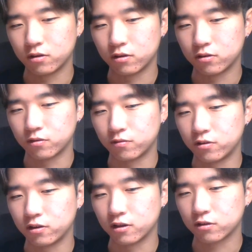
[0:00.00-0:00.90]
there's a
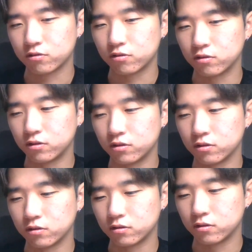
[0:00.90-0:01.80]
free electron in
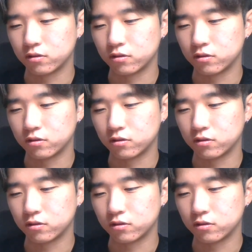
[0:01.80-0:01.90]
the